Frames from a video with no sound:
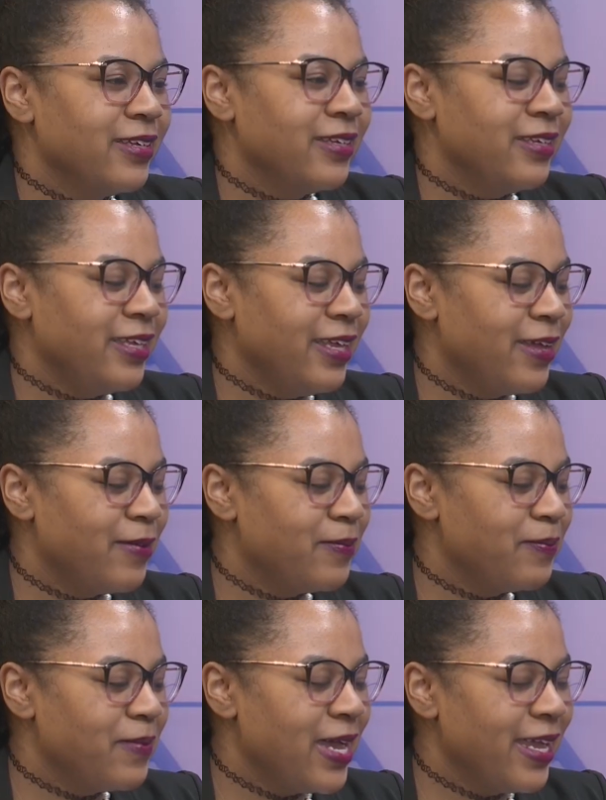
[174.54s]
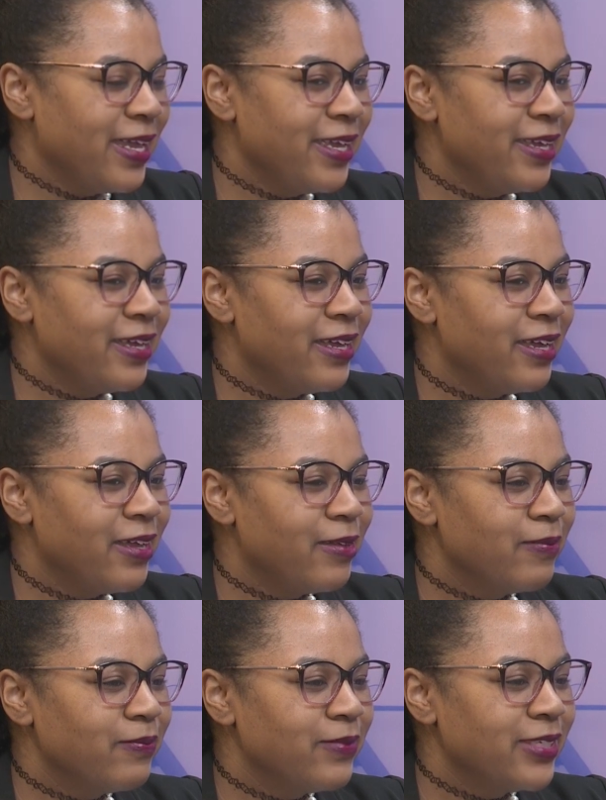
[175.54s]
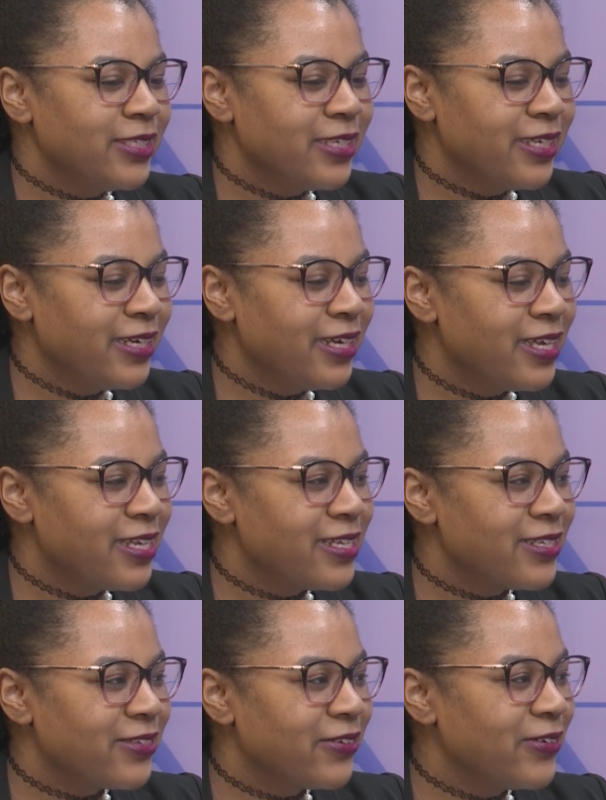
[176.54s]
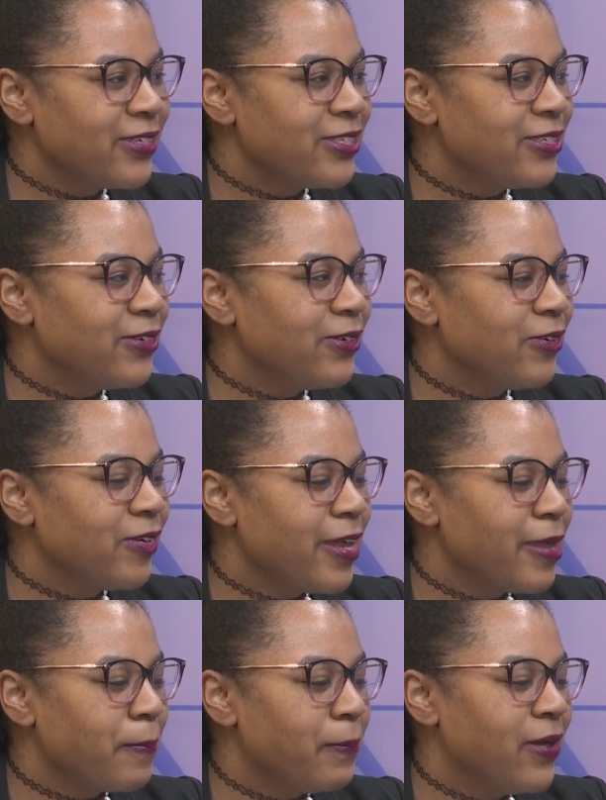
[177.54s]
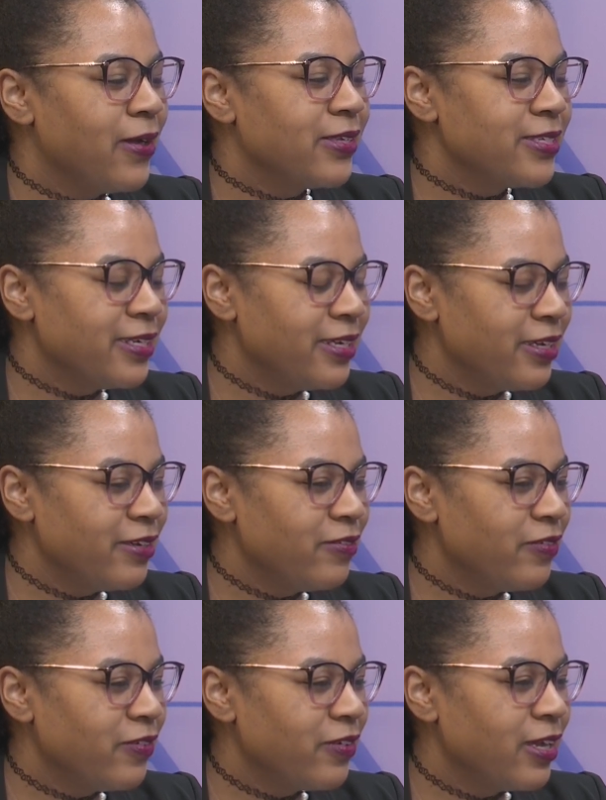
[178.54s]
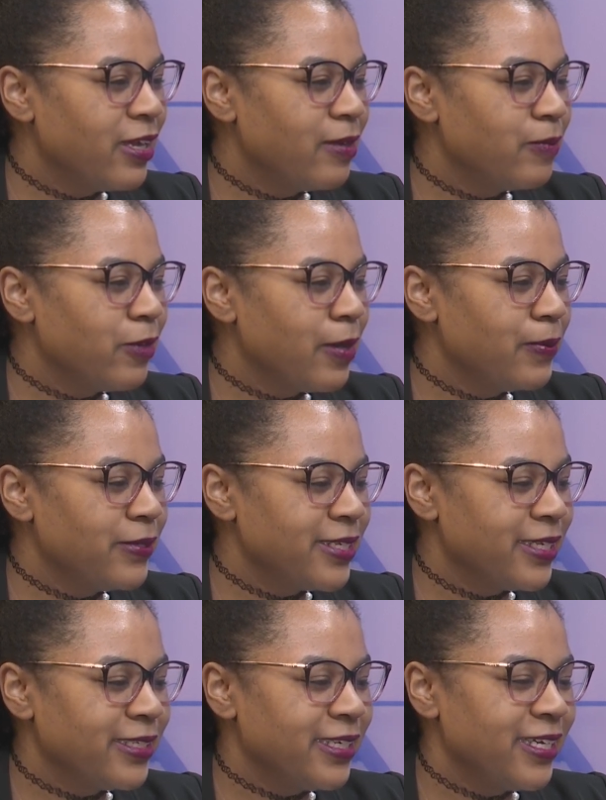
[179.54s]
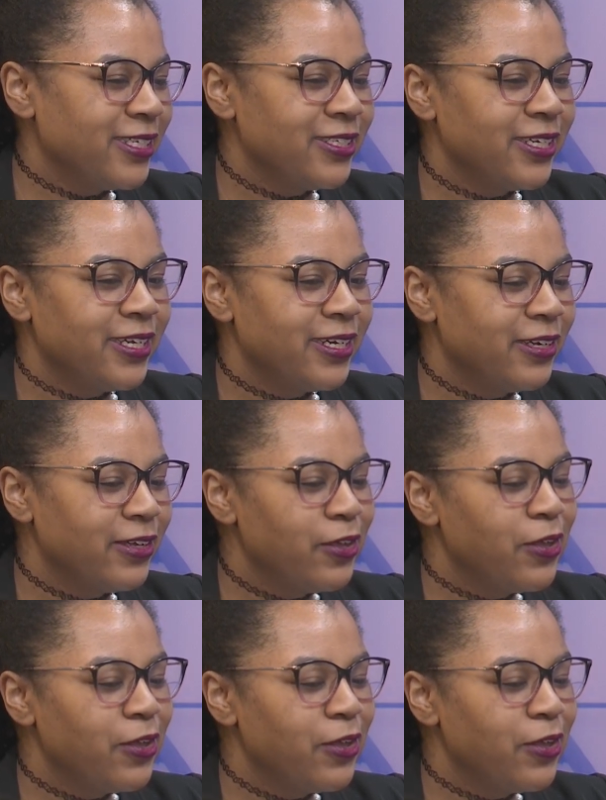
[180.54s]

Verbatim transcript: Yeah, my um, mission is always to create positive um, representation